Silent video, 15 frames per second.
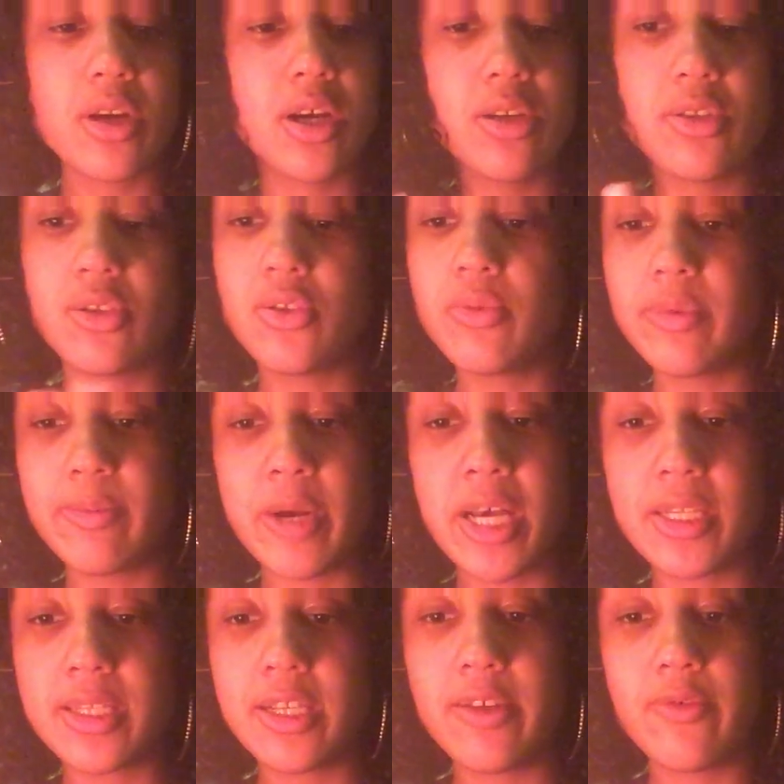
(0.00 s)
cards are super
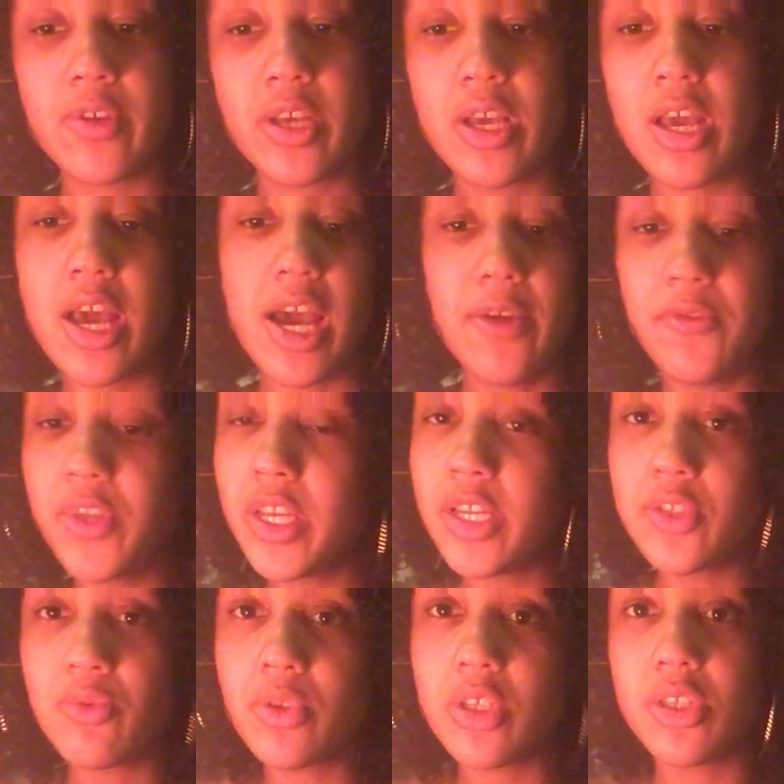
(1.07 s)
positive. I feel like
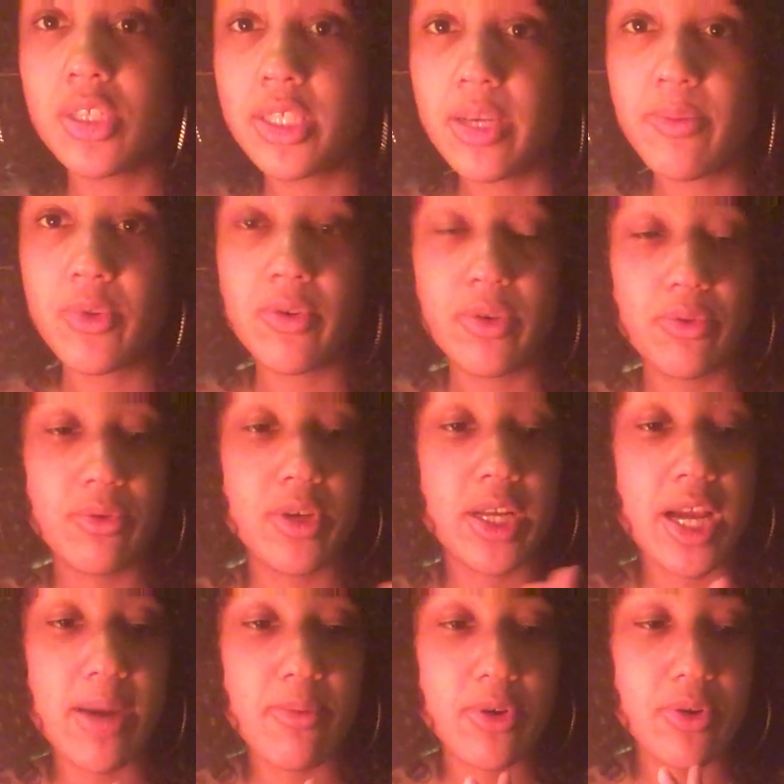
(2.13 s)
it's really just them going through
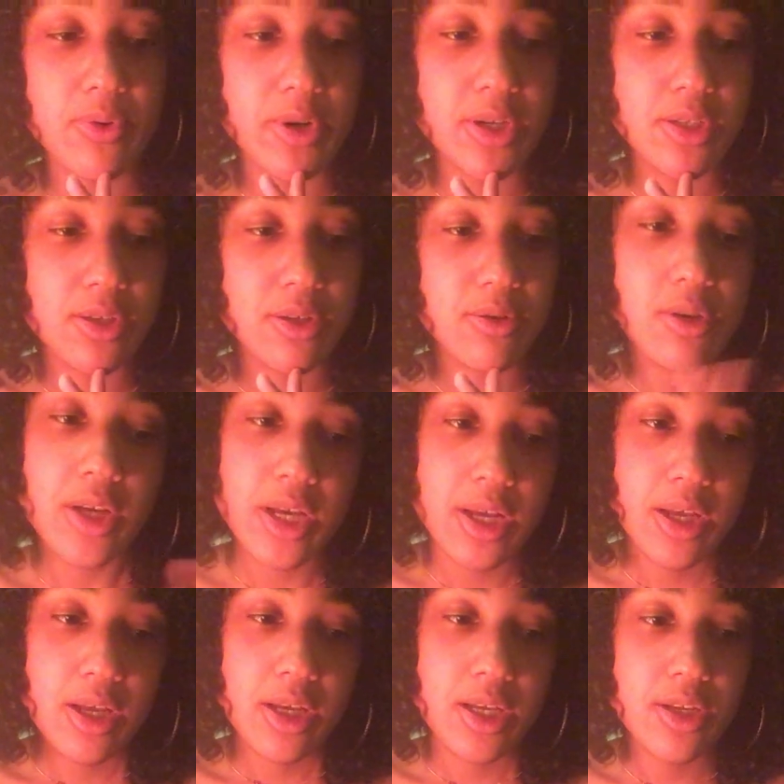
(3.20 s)
it, Capricorn. So,
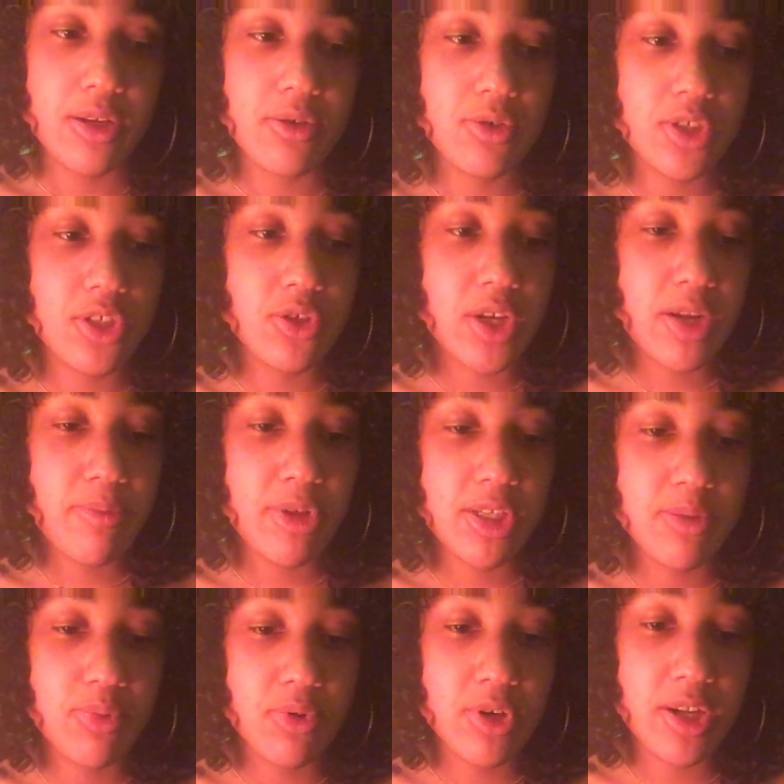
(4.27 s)
you know, just try to be
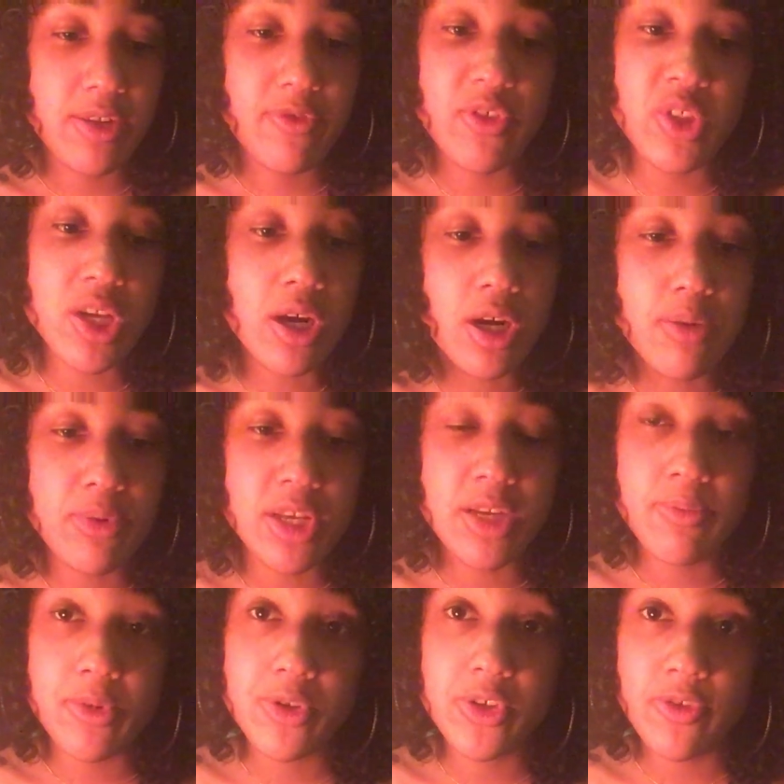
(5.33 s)
supportive. If they are
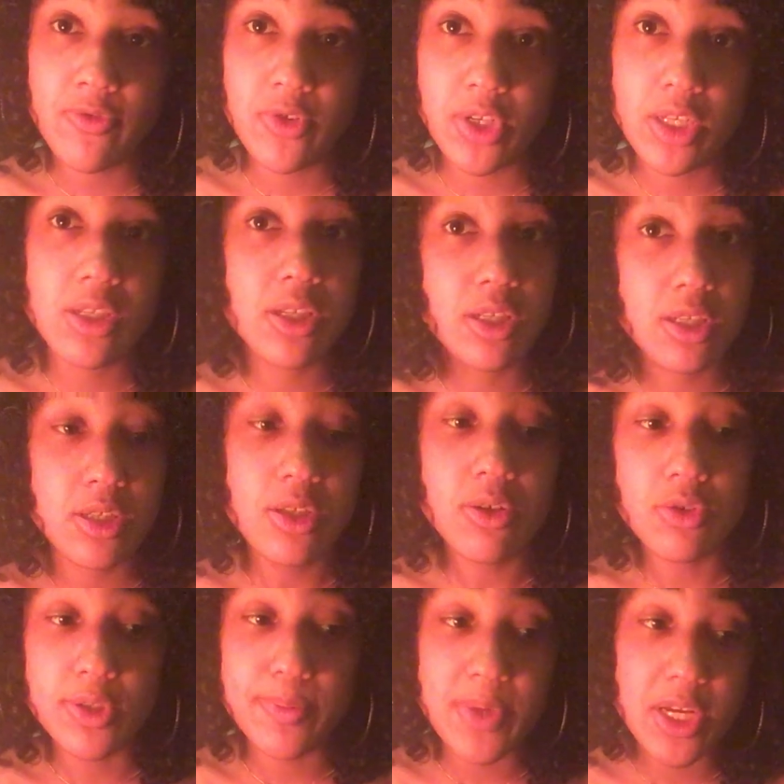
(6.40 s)
being abusive, you need to, you
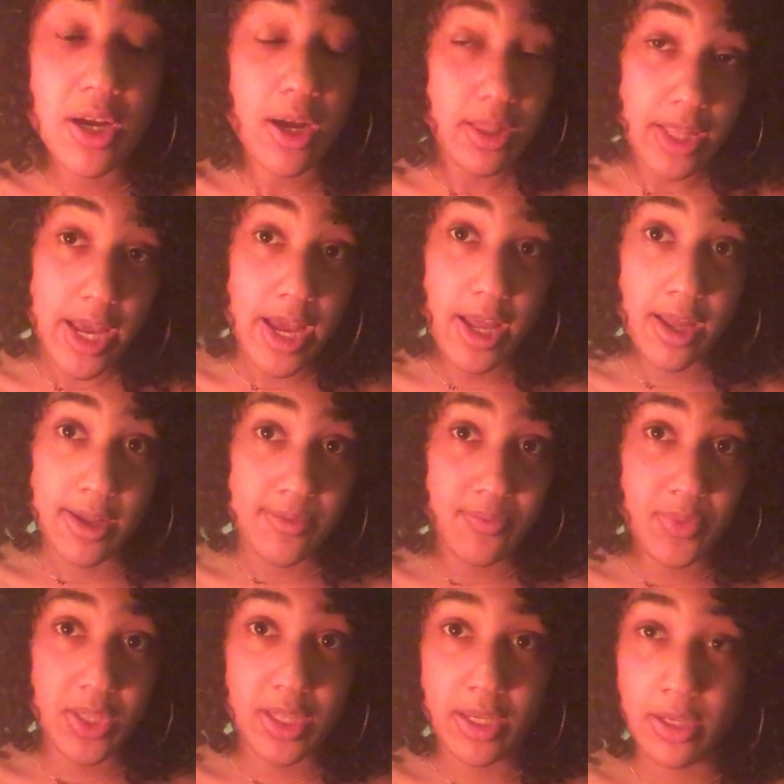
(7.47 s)
know, speak on that
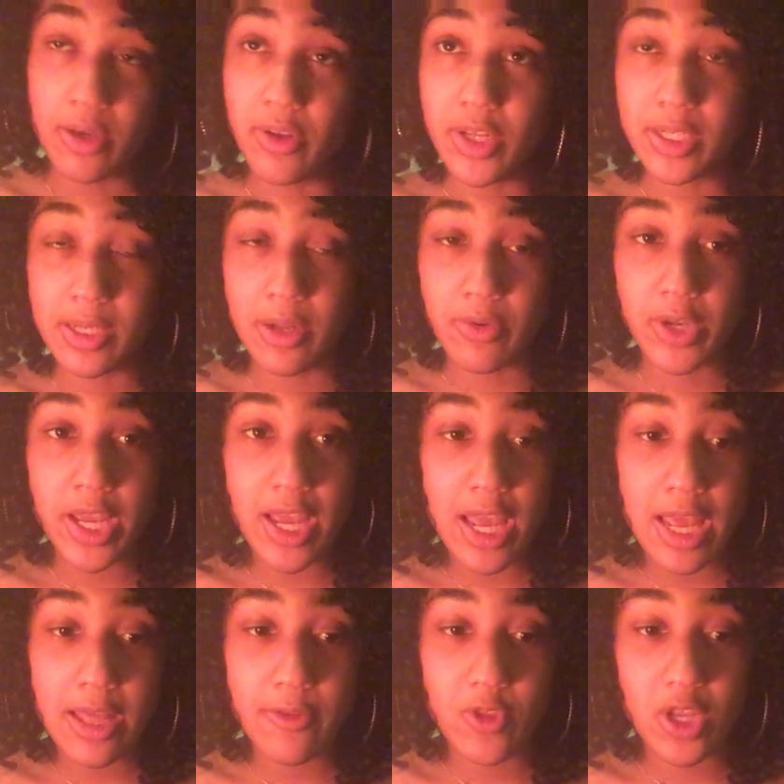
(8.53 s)
and be like, yo, that's not
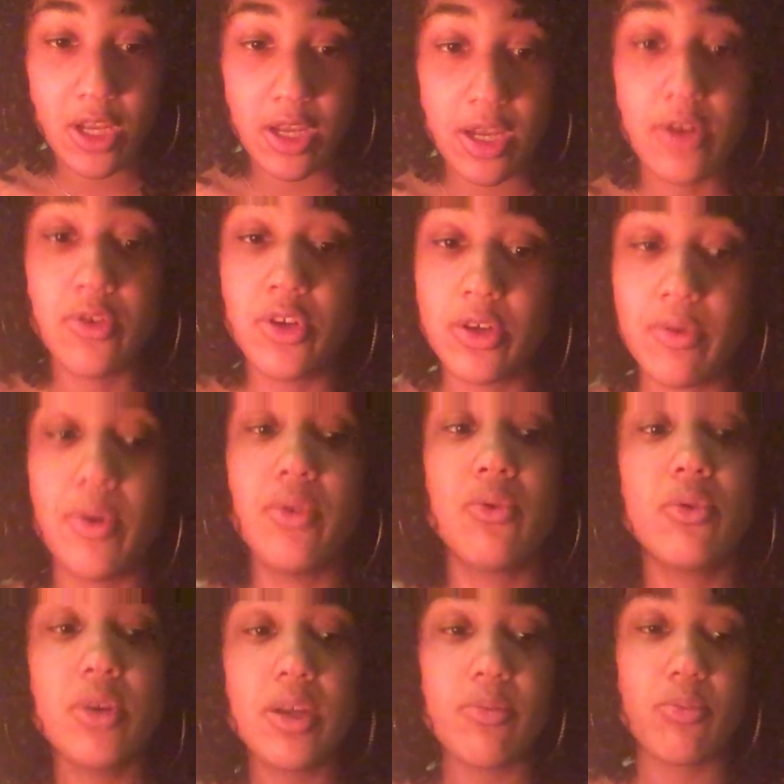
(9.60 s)
okay. Like, I know you're going
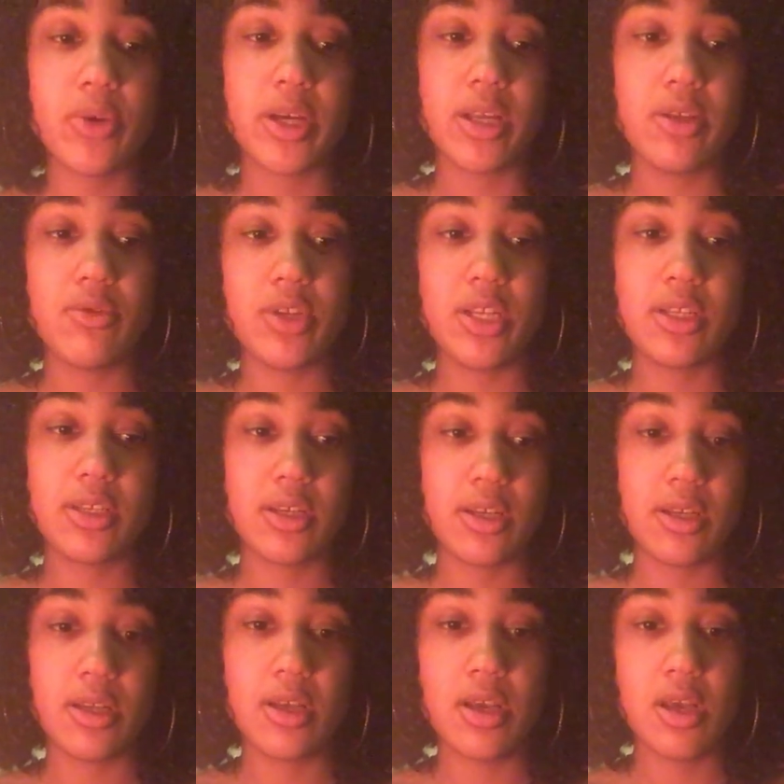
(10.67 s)
through it, but you need
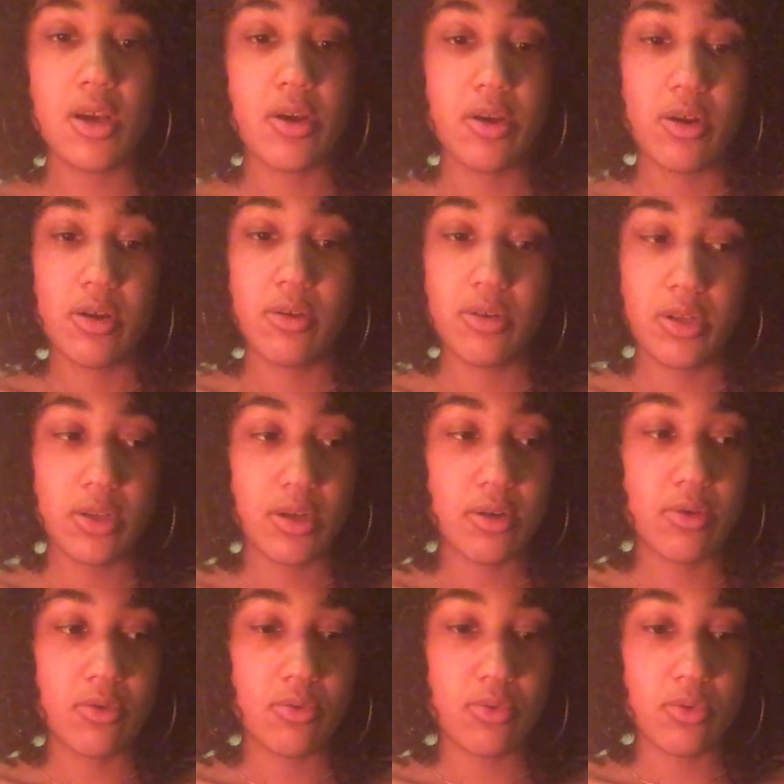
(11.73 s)
to, you
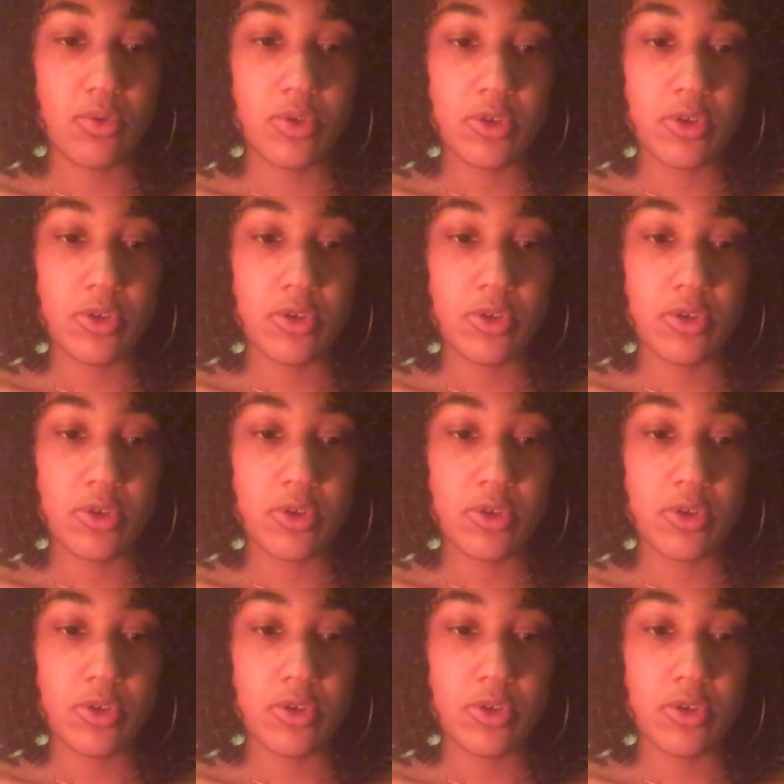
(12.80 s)
know,